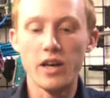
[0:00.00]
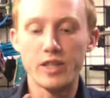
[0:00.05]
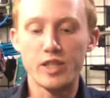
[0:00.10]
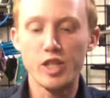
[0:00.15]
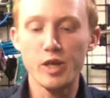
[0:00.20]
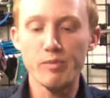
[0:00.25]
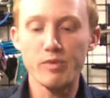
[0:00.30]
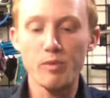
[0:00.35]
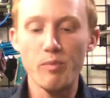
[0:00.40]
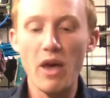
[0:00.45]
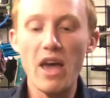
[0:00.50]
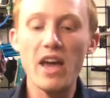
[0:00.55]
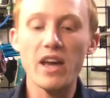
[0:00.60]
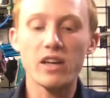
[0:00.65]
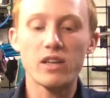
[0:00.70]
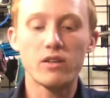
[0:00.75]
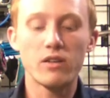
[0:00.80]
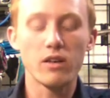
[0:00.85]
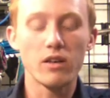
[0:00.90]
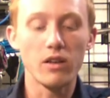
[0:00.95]
tip to
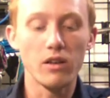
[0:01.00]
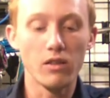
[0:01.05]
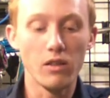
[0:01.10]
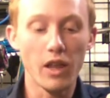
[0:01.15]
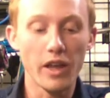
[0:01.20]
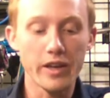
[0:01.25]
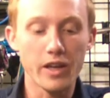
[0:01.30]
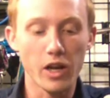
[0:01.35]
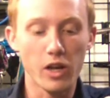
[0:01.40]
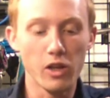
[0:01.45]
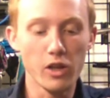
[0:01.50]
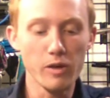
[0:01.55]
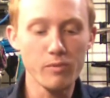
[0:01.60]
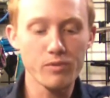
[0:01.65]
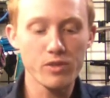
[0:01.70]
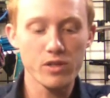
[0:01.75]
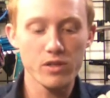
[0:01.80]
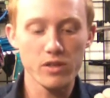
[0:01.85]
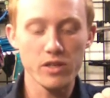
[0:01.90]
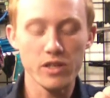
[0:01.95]
back, like
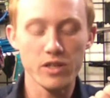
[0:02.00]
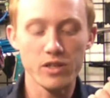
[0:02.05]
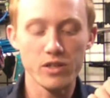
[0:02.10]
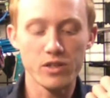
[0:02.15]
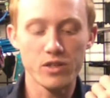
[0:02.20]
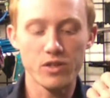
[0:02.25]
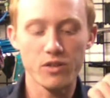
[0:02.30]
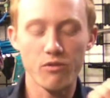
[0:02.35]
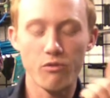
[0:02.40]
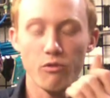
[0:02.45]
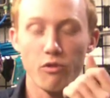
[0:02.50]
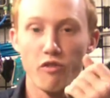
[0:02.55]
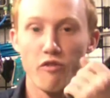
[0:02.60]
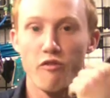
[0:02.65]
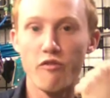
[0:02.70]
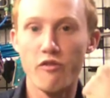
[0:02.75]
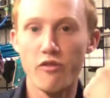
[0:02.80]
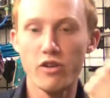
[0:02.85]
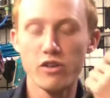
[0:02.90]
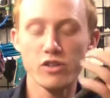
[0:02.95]
Eclipse, is
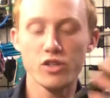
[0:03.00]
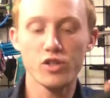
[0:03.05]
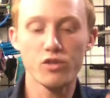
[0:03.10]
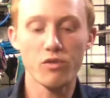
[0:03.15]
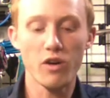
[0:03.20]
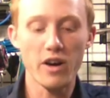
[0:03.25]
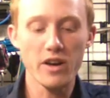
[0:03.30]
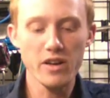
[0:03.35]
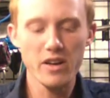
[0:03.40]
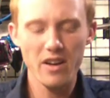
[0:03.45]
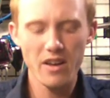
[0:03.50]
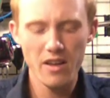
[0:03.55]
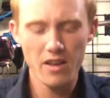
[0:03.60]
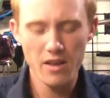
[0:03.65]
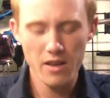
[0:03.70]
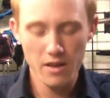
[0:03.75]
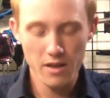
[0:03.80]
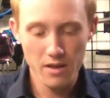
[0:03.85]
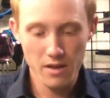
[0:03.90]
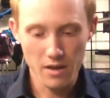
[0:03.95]
reverse threaded.
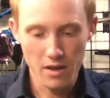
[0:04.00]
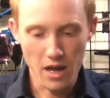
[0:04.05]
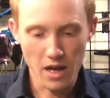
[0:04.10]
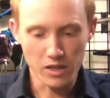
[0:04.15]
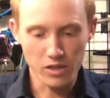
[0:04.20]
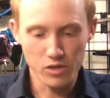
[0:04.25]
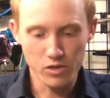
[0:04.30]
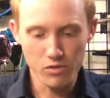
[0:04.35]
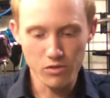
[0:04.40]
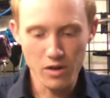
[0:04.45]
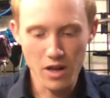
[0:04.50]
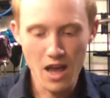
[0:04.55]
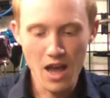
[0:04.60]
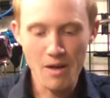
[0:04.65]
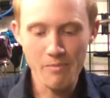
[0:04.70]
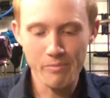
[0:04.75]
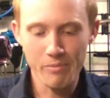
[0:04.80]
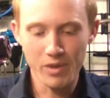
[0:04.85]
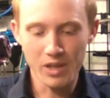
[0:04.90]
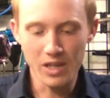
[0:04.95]
I do
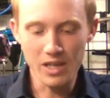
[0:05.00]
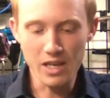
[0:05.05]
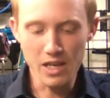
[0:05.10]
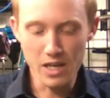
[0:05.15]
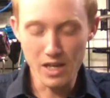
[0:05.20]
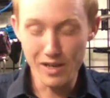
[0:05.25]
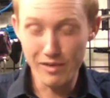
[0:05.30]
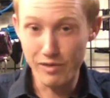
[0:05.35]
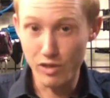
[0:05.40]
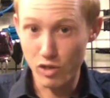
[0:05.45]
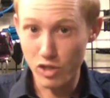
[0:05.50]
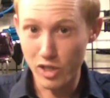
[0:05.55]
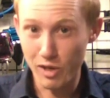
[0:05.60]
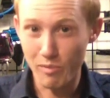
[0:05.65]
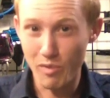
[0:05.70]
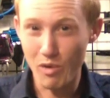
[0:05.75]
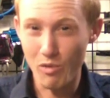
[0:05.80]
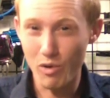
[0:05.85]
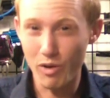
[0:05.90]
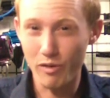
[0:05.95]
not believe, don't
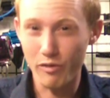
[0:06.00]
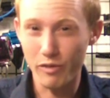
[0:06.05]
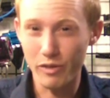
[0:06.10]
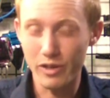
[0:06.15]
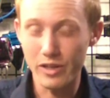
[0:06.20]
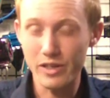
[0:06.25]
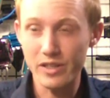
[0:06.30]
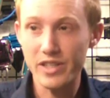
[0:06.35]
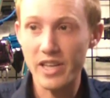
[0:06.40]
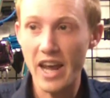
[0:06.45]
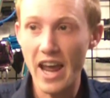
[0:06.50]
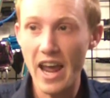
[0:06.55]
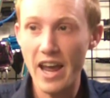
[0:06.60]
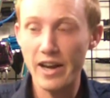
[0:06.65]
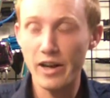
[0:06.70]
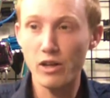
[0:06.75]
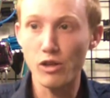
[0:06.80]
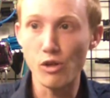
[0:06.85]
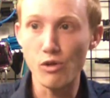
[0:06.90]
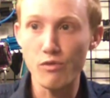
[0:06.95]
take my word for this, I
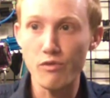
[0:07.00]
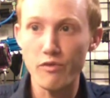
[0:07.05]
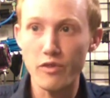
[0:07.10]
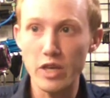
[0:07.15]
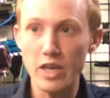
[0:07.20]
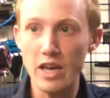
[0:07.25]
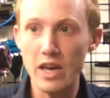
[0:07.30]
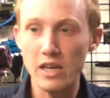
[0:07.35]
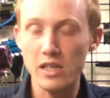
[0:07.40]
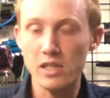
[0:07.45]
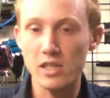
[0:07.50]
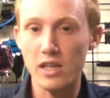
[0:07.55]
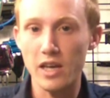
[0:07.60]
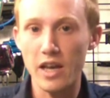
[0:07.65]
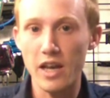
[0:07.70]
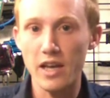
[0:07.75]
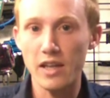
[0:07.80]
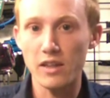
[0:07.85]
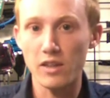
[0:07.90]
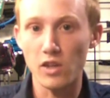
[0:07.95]
had a Clone VX and I
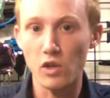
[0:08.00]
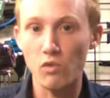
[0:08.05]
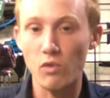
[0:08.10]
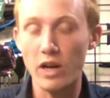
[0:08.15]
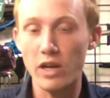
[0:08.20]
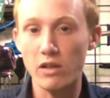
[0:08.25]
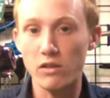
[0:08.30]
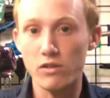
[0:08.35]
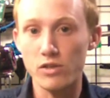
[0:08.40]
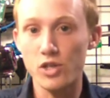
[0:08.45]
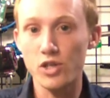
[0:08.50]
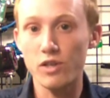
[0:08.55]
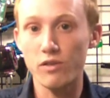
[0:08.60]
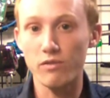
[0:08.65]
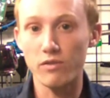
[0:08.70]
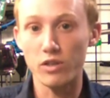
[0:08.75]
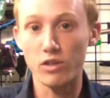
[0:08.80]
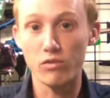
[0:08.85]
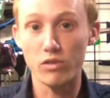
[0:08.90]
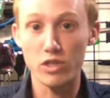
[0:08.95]
had the
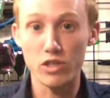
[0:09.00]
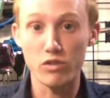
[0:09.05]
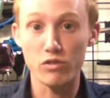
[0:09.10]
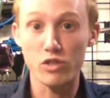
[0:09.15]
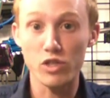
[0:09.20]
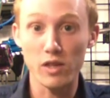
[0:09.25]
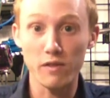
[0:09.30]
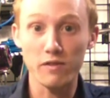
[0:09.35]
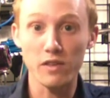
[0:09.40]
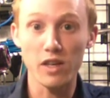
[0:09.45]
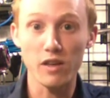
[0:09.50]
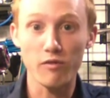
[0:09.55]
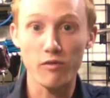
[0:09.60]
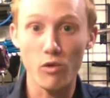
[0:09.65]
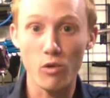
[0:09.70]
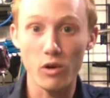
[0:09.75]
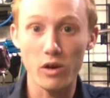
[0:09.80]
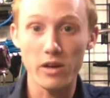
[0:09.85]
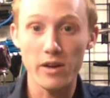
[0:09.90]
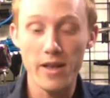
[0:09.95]
original Shift kit
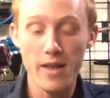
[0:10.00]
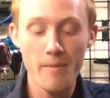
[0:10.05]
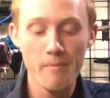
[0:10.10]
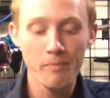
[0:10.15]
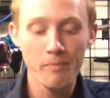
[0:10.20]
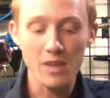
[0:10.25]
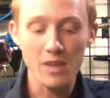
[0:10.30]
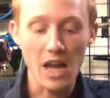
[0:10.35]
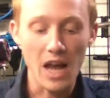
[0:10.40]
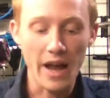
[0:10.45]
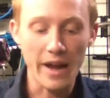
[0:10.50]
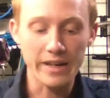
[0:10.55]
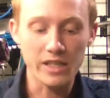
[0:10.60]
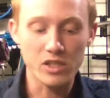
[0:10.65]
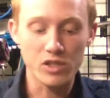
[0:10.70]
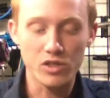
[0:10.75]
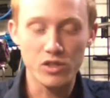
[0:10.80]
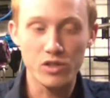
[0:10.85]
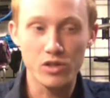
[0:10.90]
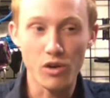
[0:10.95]
for it. I
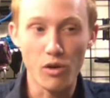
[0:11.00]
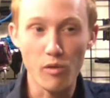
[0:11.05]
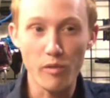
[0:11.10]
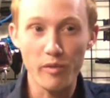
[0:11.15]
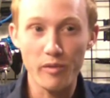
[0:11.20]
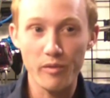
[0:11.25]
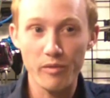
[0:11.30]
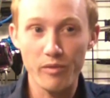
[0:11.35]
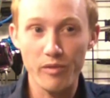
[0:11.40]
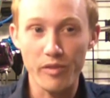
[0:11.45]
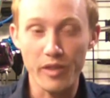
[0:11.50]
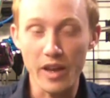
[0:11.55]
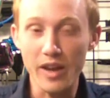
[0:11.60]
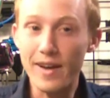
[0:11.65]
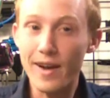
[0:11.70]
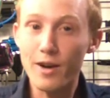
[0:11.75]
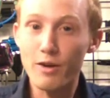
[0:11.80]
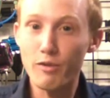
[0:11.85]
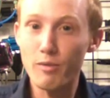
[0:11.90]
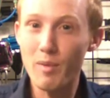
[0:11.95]
don't
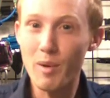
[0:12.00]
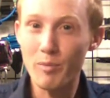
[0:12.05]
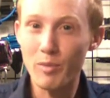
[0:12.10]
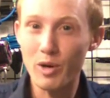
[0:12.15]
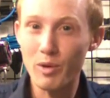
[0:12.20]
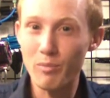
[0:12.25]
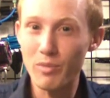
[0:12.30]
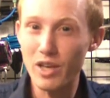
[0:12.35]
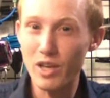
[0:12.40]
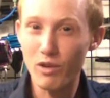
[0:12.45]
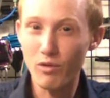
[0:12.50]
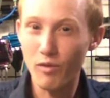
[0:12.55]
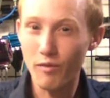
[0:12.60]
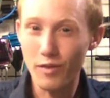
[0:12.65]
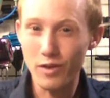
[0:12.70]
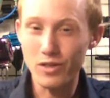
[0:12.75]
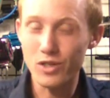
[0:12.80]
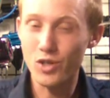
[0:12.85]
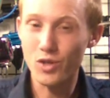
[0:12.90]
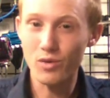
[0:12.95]
think I remember it being
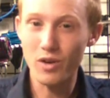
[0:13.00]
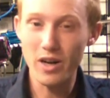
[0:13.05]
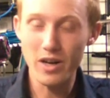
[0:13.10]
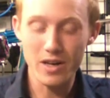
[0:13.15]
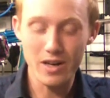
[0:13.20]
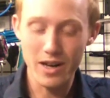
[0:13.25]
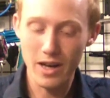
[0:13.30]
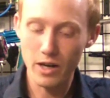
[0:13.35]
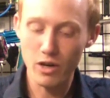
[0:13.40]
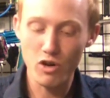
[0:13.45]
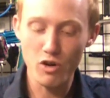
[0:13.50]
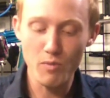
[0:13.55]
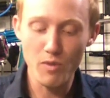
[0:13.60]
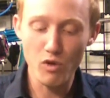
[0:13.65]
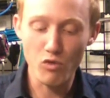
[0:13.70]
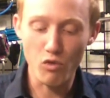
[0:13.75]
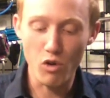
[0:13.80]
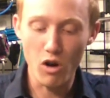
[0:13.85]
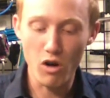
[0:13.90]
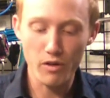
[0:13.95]
reverse threaded. I could
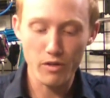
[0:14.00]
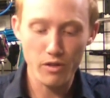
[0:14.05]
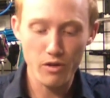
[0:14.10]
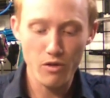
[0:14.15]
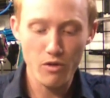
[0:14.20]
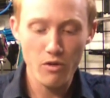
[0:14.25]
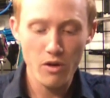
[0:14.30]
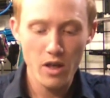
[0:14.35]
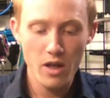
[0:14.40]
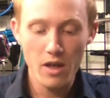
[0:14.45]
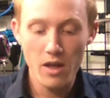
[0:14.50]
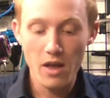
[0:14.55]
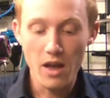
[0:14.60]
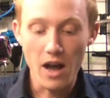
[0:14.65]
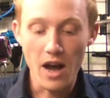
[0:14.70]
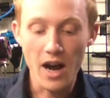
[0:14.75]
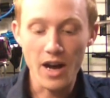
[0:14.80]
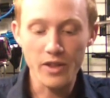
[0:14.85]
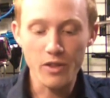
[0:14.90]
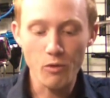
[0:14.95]
be wrong though.
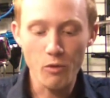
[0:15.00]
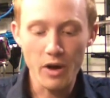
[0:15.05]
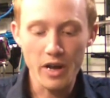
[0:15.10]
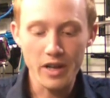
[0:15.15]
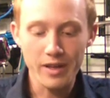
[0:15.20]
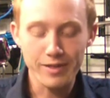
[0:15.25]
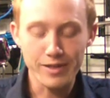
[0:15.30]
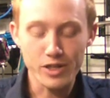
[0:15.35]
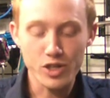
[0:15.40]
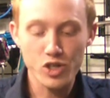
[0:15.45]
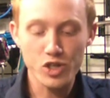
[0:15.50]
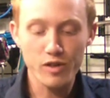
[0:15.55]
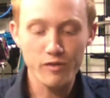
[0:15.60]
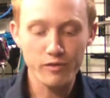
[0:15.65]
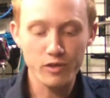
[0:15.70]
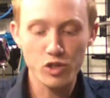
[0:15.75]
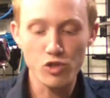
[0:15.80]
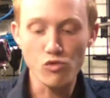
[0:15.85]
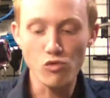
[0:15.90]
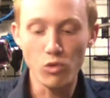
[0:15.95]
Either way, the
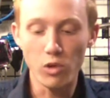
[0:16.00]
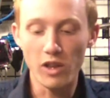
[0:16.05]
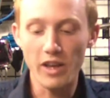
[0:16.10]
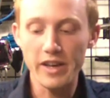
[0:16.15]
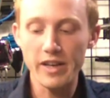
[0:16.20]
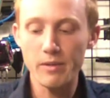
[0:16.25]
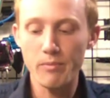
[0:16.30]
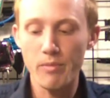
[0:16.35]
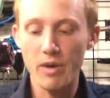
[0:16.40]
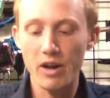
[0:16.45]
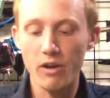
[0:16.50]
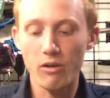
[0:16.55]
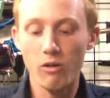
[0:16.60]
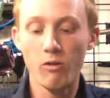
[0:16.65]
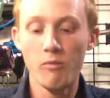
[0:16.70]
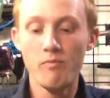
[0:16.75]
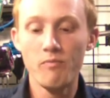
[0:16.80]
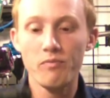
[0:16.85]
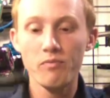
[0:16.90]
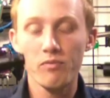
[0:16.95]
Shift 2 Light
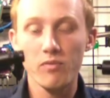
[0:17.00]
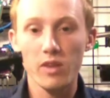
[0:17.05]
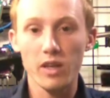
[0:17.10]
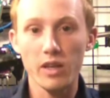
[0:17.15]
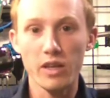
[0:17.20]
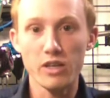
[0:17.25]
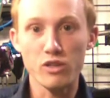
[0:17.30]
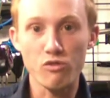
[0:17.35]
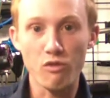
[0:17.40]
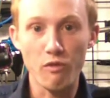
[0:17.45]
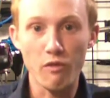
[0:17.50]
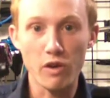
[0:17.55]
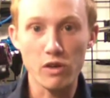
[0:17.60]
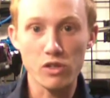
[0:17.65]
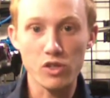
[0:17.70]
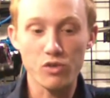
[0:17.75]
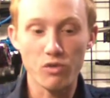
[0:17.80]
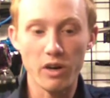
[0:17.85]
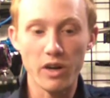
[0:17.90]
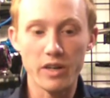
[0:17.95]
barrel is
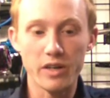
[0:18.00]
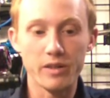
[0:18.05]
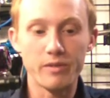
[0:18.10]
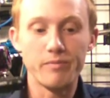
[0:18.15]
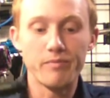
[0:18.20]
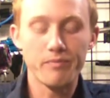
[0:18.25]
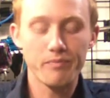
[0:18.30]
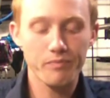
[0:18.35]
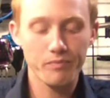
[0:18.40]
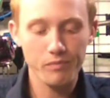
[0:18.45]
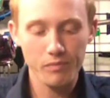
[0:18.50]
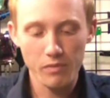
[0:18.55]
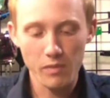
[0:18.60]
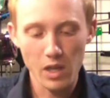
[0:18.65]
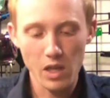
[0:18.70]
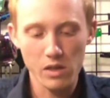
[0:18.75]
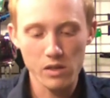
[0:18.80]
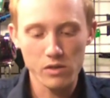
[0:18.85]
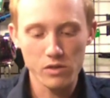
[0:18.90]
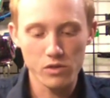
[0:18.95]
reverse threaded.
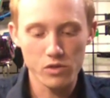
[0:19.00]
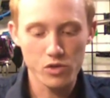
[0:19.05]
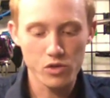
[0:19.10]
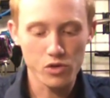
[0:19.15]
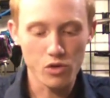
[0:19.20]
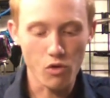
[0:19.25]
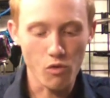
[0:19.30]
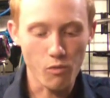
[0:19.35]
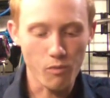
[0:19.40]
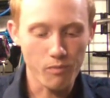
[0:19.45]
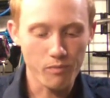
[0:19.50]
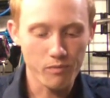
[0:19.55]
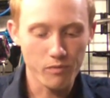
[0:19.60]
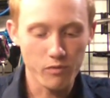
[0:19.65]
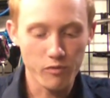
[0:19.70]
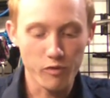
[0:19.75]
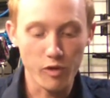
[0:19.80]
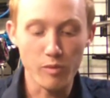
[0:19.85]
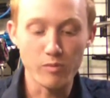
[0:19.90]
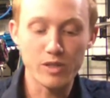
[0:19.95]
So,
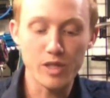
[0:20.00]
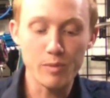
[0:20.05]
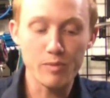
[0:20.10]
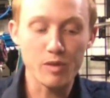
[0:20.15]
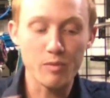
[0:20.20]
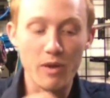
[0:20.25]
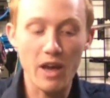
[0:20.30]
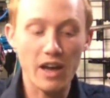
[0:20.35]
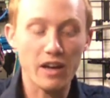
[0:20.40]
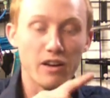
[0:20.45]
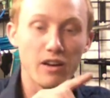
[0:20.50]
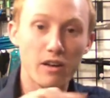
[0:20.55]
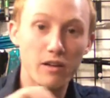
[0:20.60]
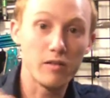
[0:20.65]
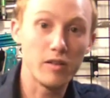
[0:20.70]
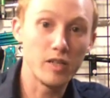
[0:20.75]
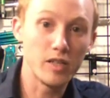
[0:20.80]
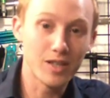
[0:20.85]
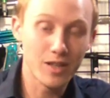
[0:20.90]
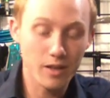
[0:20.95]
from tip to back,
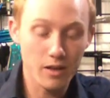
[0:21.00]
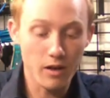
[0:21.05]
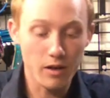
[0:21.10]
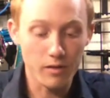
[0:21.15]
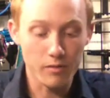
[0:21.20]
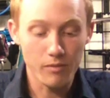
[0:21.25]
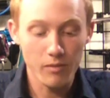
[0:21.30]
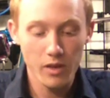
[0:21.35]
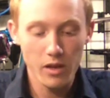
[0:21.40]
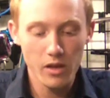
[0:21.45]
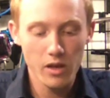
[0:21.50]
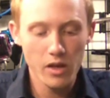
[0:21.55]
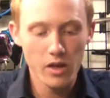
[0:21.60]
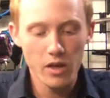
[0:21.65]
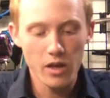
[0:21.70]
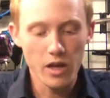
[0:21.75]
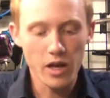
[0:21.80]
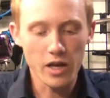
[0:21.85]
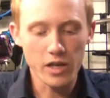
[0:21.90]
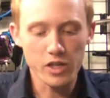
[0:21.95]
not into the gun.
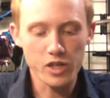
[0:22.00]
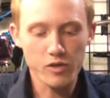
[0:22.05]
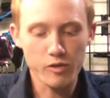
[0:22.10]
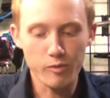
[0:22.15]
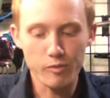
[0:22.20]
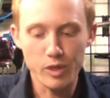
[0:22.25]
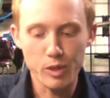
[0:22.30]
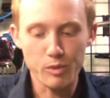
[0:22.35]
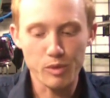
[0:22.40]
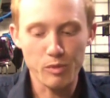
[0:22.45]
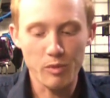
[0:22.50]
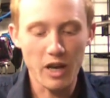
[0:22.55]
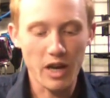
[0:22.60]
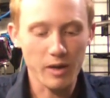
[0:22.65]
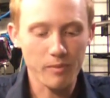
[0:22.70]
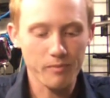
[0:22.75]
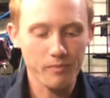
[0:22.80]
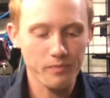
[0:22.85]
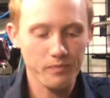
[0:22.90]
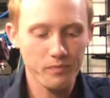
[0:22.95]
Just from tip to
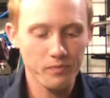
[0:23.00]
back.